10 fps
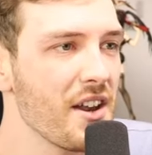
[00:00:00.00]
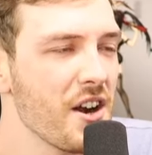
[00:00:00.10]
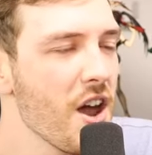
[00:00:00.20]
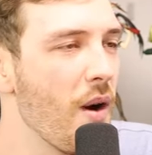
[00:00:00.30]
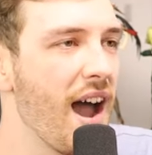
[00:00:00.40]
I
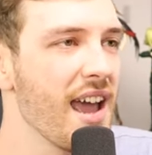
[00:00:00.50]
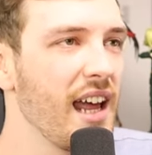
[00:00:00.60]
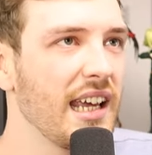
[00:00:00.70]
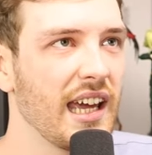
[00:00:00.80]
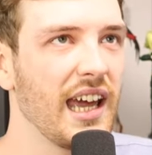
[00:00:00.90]
don't know. I,
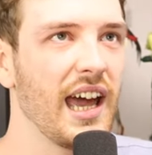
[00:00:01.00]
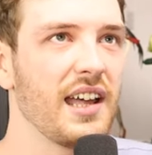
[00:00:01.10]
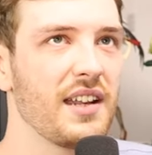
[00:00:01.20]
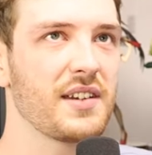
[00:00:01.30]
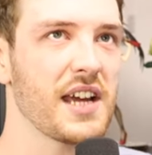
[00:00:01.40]
I
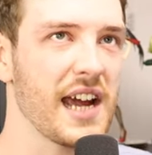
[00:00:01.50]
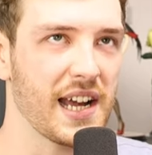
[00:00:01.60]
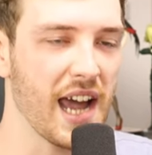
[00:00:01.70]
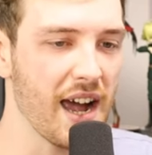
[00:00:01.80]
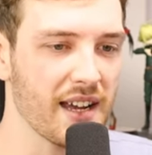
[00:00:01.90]

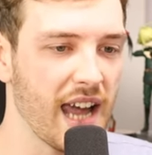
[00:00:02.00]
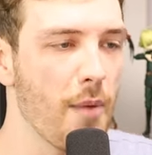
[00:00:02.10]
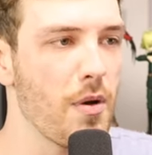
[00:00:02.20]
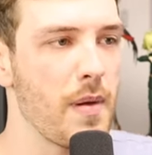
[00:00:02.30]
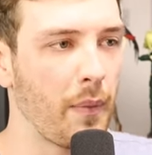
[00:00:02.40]
no, I, I
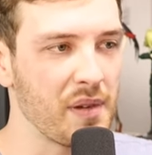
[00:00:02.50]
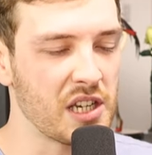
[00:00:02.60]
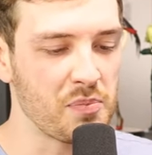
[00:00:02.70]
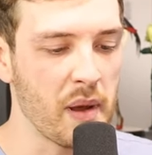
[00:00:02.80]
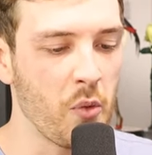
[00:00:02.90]
Cowboy Bebop
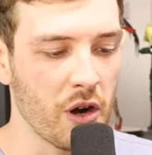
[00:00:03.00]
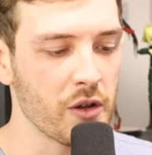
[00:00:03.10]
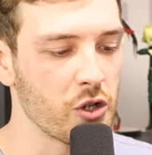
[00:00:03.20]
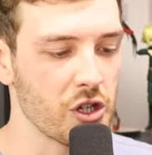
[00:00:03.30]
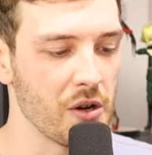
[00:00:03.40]
has been one of
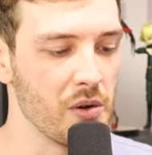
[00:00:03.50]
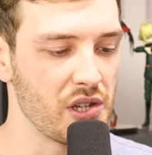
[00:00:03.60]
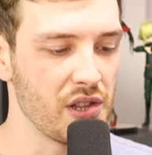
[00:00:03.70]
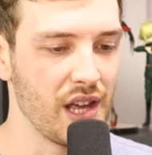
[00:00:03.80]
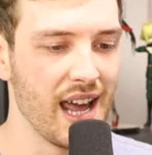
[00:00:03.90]
those
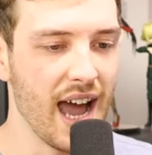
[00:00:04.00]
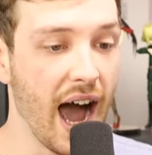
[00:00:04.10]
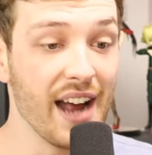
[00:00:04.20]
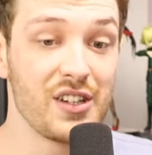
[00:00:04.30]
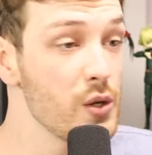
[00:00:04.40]
shows that mm.
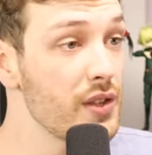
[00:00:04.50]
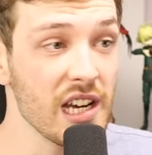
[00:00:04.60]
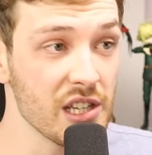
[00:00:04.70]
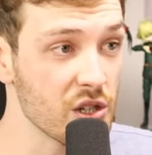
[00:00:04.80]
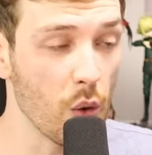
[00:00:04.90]
I do
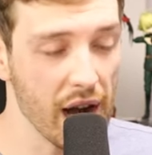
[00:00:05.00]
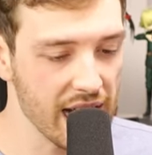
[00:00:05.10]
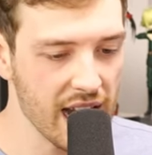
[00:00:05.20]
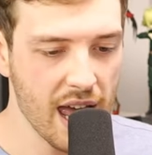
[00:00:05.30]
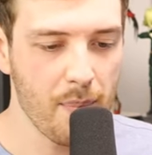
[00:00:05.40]
think is
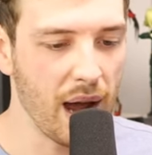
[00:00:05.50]
great, mm.